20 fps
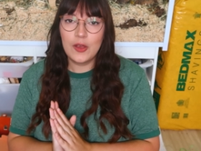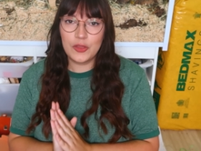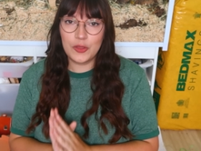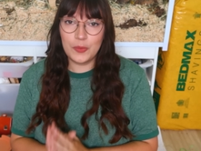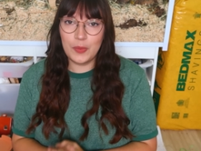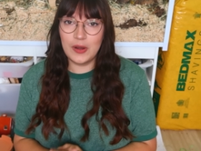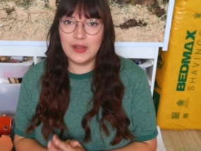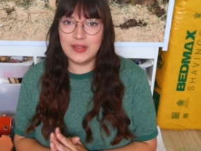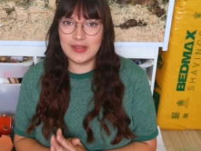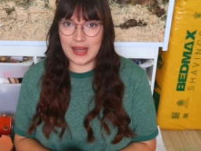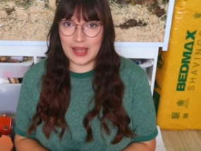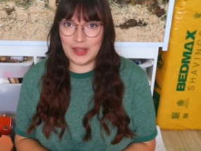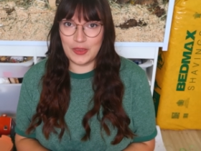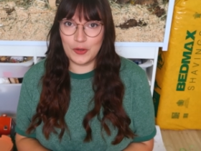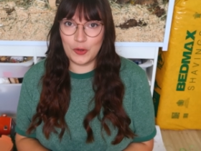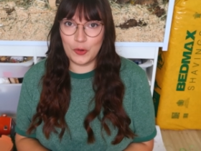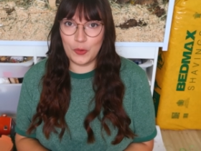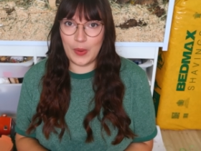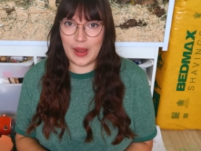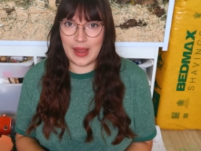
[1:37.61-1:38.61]
the most
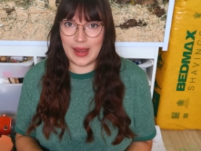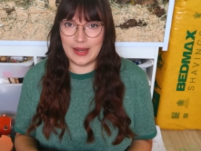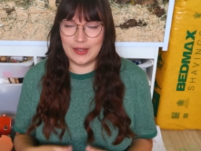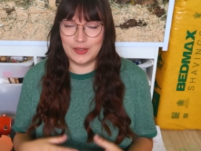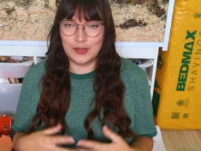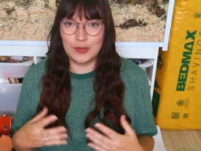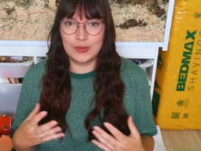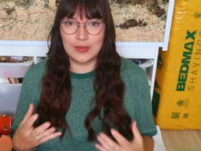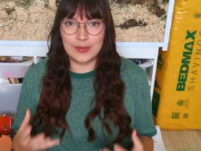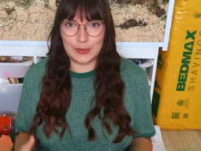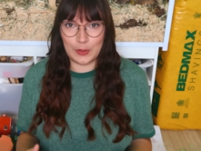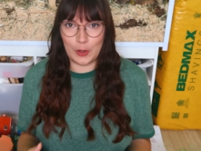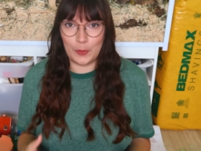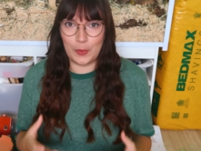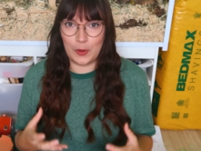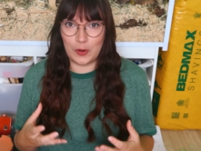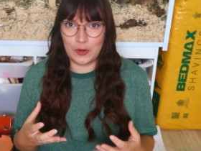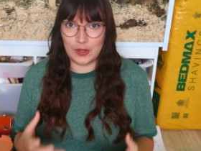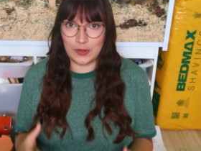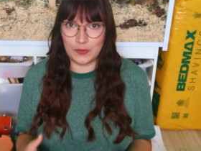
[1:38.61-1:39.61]
ethical way to
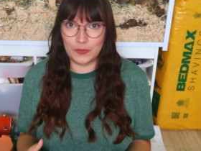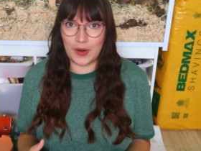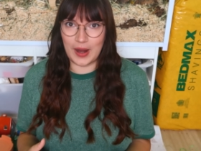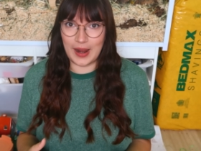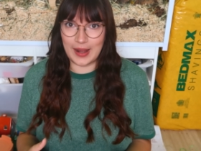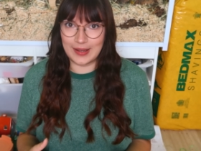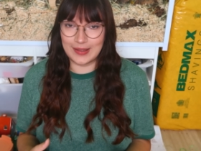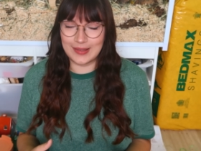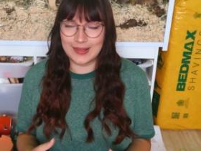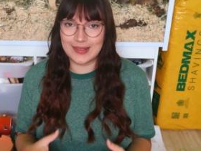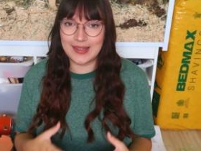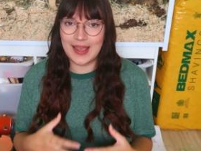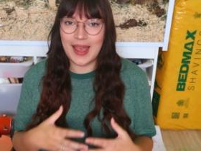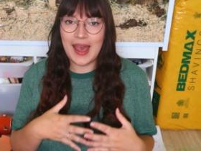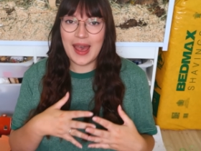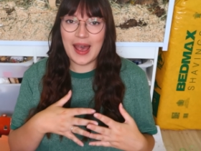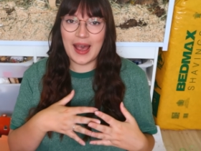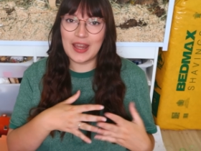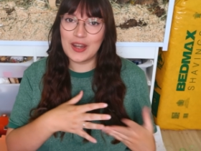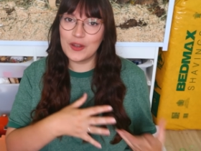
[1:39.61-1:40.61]
stop owning rats
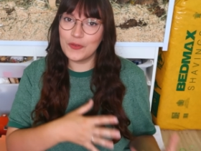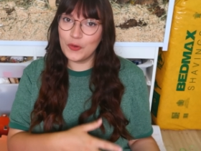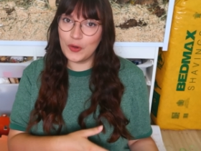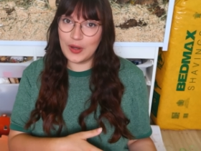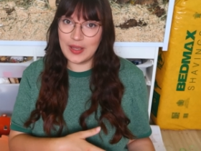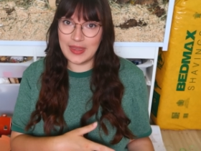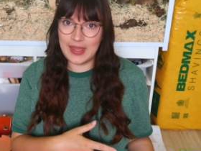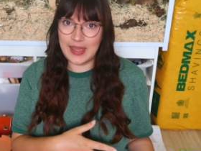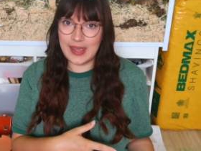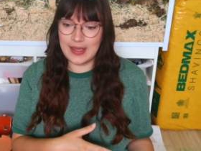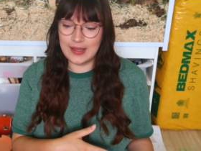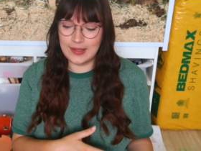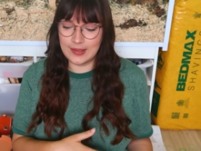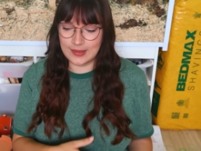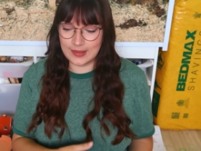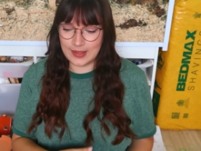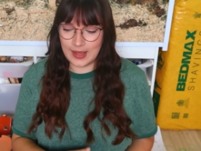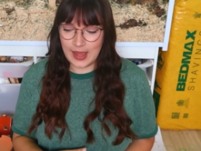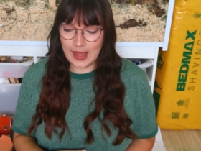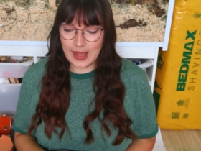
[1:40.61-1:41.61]
and avoid
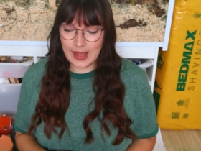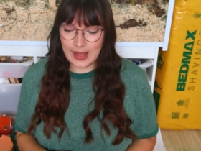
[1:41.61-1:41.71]
this